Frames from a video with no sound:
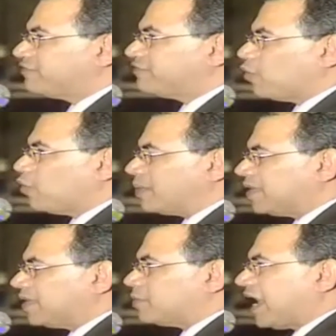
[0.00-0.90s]
for
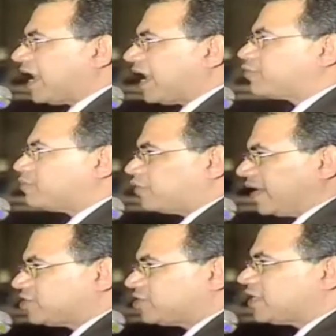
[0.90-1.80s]
exchange is very, very
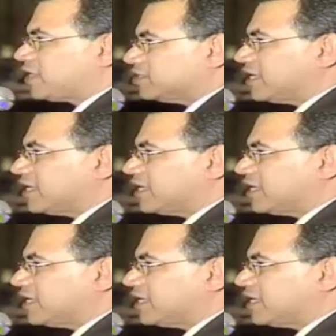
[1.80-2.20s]
valuable.